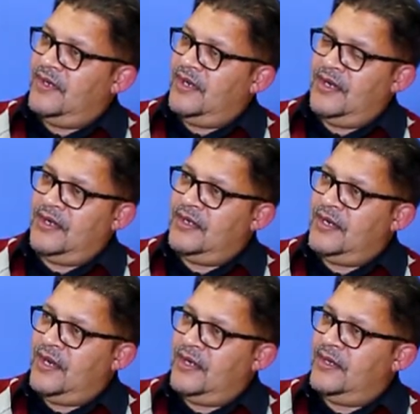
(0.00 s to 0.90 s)
and
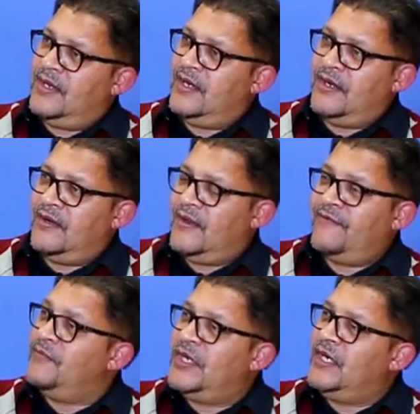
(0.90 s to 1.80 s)
they
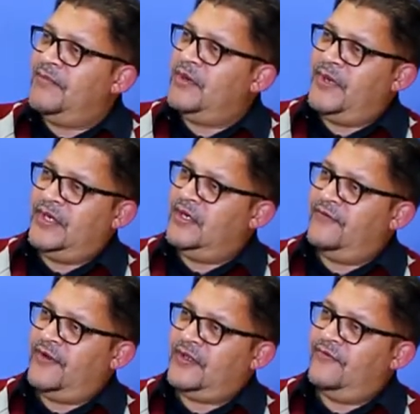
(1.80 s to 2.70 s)
haven't been implemented
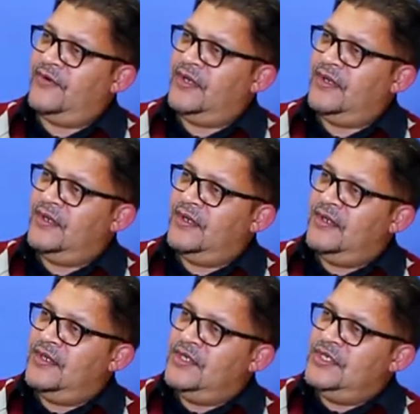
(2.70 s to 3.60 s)
effectively.
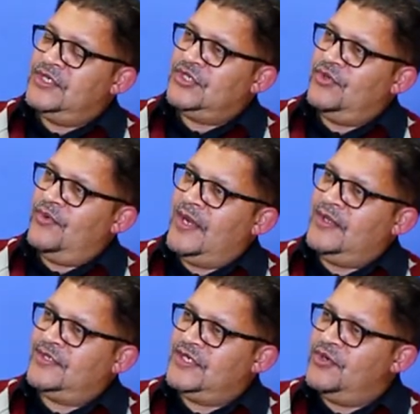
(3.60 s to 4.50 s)
So you had
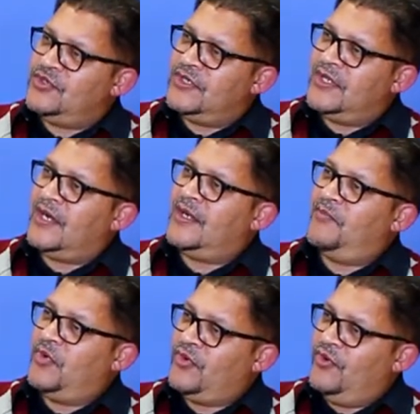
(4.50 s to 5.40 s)
this notion that the
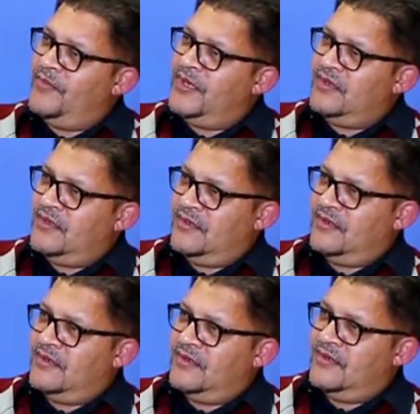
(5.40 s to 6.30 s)
procurement
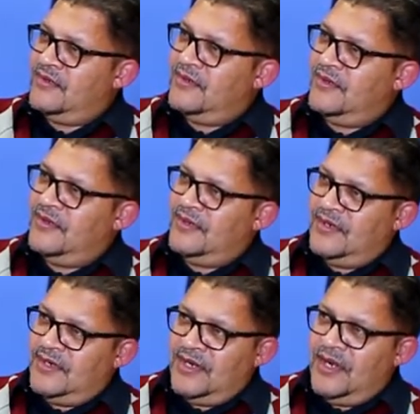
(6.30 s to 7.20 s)

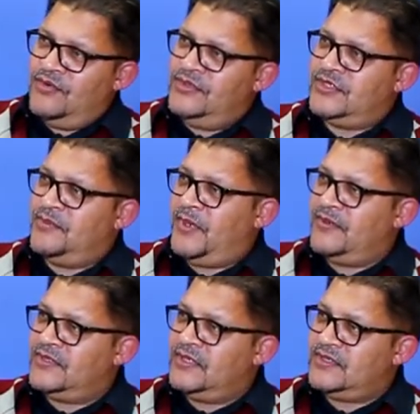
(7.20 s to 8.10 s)
owns the
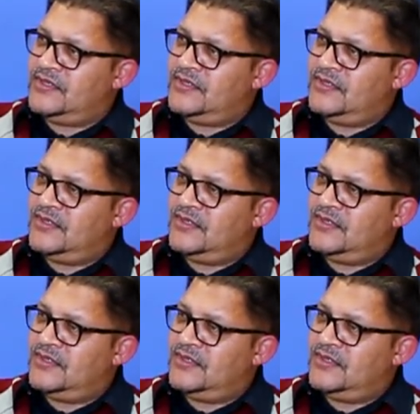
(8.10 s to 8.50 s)
process